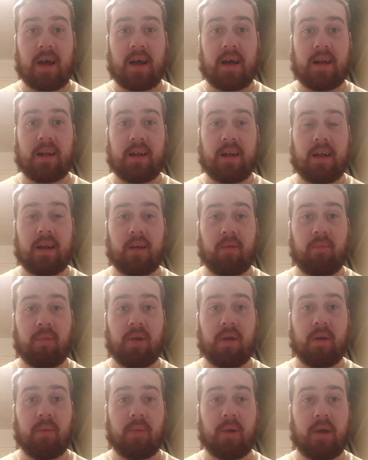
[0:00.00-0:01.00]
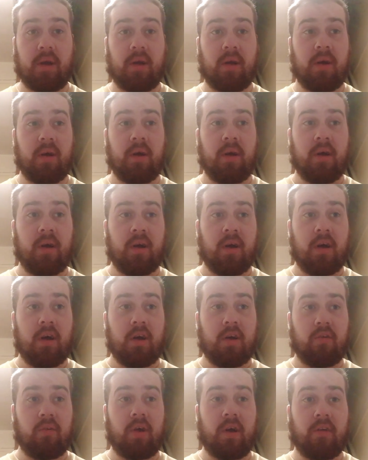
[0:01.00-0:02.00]
and it could be a bit
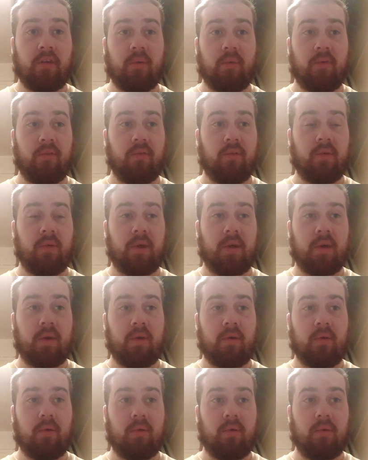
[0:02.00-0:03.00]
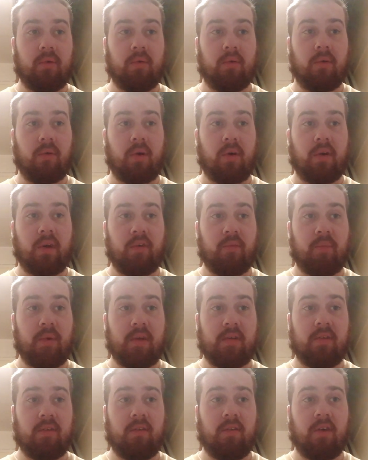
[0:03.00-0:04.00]
crazy with like not enough
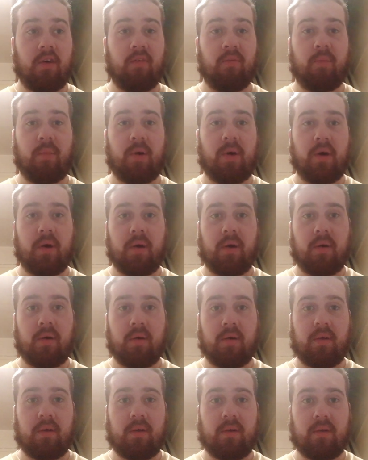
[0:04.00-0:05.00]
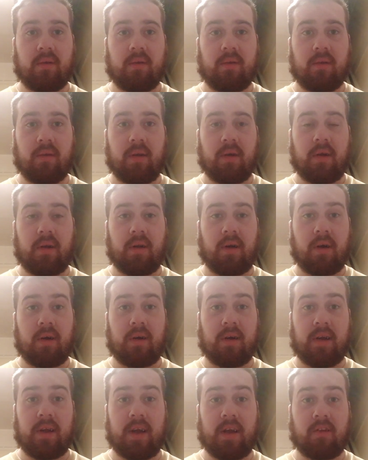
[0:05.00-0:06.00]
beds and stuff, but
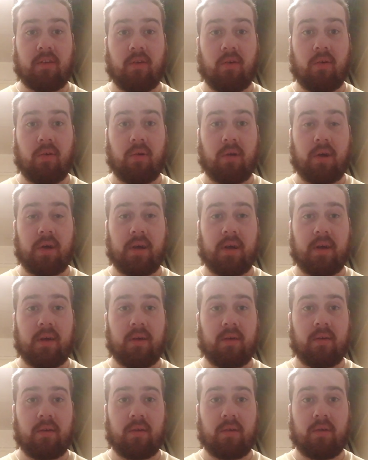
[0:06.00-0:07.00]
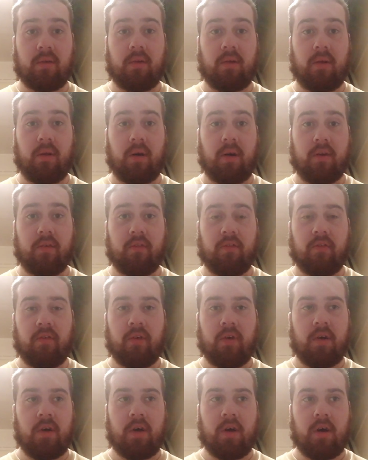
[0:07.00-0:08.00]
luckily it's not like life
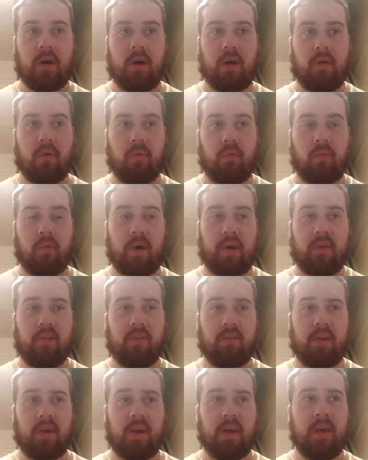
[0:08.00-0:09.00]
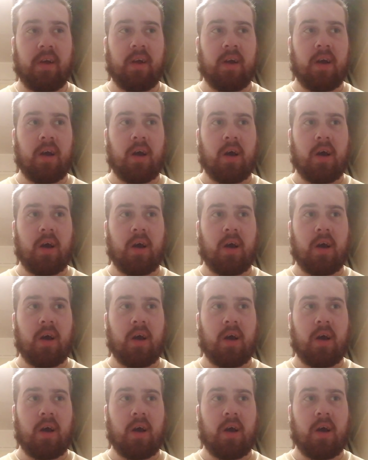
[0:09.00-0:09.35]
risking,